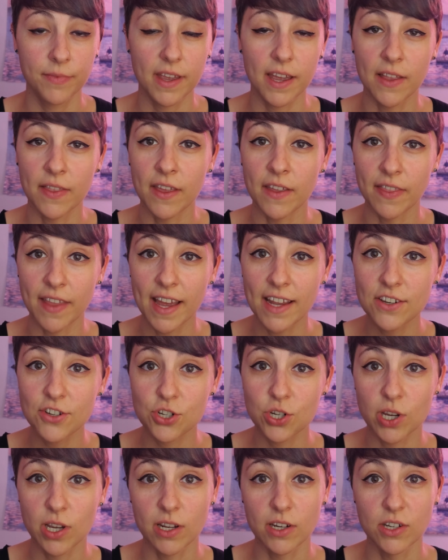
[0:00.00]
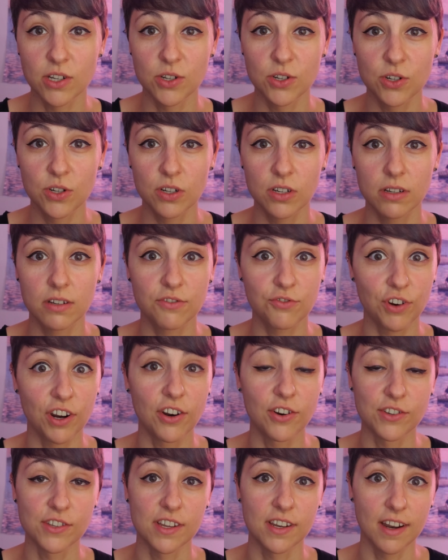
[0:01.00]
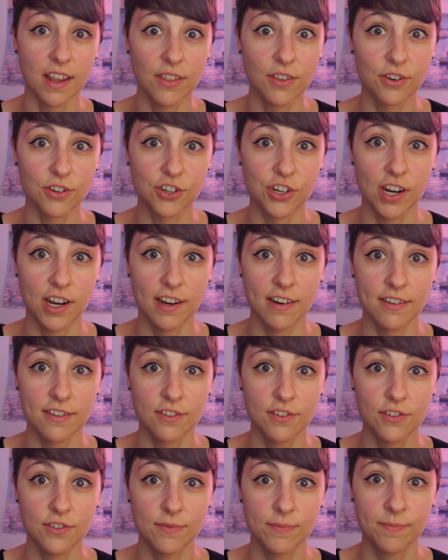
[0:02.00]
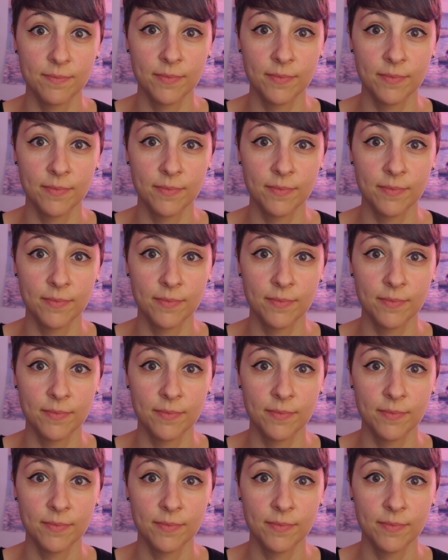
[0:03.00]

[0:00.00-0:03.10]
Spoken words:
and then that change triggers another change,